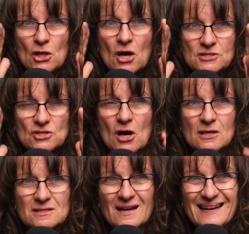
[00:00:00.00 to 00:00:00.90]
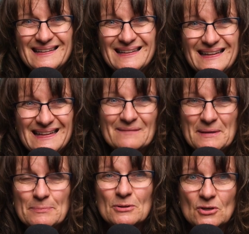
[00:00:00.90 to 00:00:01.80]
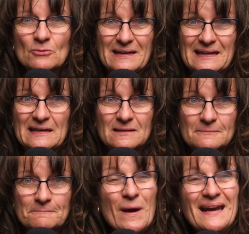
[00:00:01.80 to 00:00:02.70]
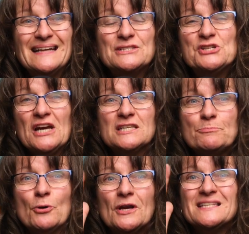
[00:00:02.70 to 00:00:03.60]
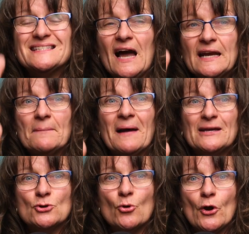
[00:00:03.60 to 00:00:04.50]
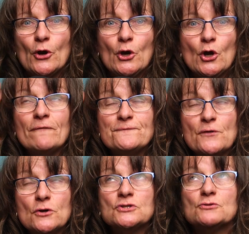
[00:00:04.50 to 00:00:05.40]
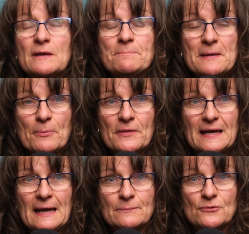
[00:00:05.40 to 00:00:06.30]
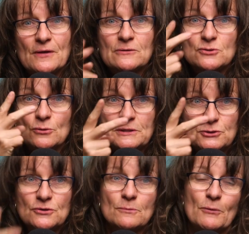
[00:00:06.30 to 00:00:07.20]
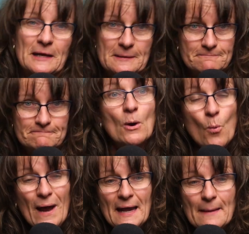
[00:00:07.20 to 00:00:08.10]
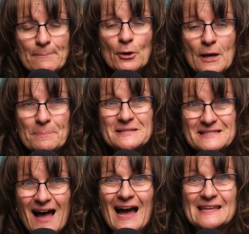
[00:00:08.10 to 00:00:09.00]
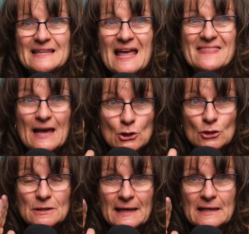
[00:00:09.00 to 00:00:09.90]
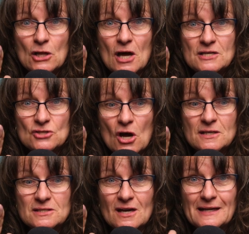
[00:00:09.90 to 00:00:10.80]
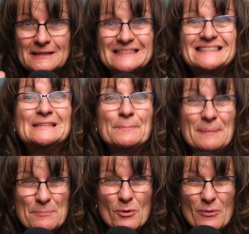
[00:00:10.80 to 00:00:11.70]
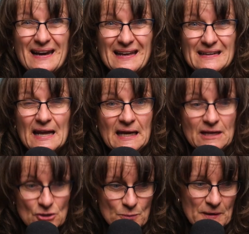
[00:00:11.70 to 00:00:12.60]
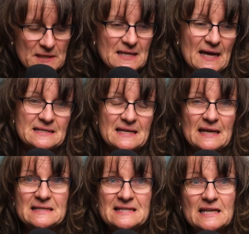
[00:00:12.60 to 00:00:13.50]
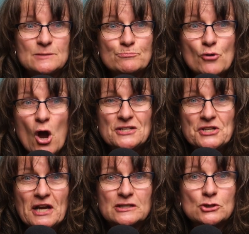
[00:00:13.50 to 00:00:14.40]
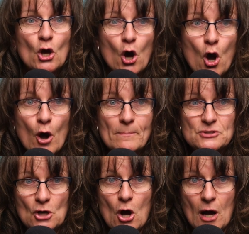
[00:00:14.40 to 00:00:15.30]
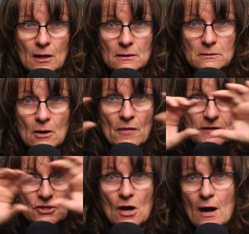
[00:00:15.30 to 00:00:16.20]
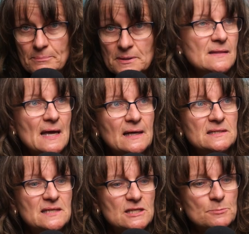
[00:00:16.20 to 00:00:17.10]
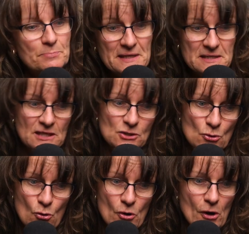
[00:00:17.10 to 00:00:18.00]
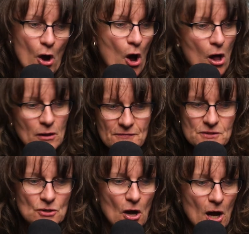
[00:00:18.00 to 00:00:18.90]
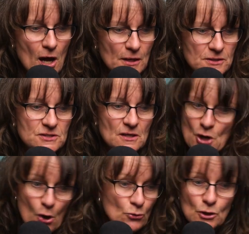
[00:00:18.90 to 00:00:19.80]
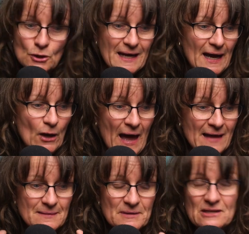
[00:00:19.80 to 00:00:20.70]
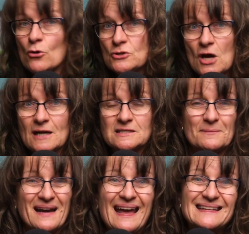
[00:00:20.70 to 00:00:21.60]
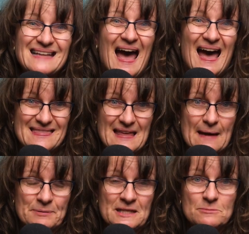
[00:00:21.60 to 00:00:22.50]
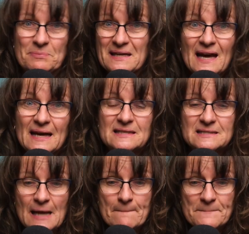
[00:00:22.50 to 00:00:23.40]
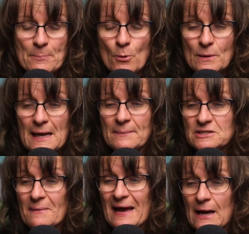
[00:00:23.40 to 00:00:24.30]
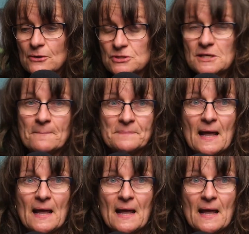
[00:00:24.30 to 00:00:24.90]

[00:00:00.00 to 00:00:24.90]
a lost dog sign, that people are going to read it. When I just put a sign on my door, the first three people that came through the house, only two of them read it. But when I put up a sign that looked like a lost dog sign, people read it. And here's what it says. It says Project Calm Dog on the top. And then it says, please ignore all of the dogs. Don't look at them or talk to them. And I had to add that piece because people would come into my house